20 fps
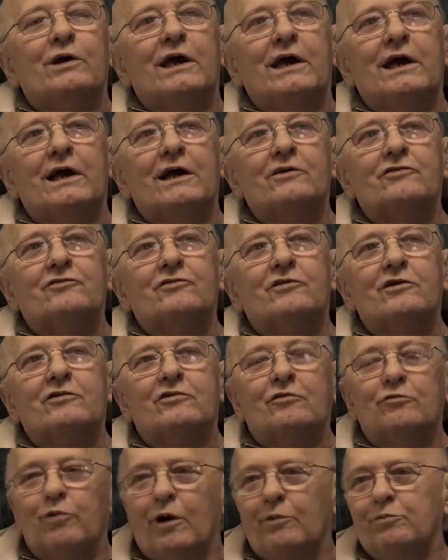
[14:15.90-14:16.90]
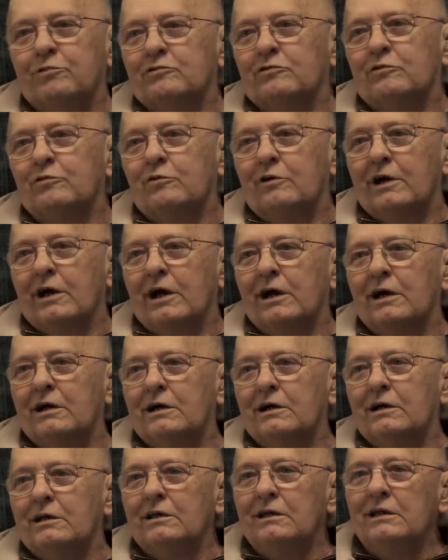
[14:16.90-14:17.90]
he asked us what was going
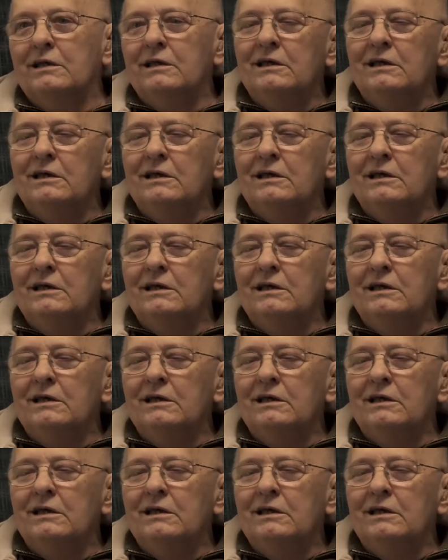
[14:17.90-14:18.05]
on,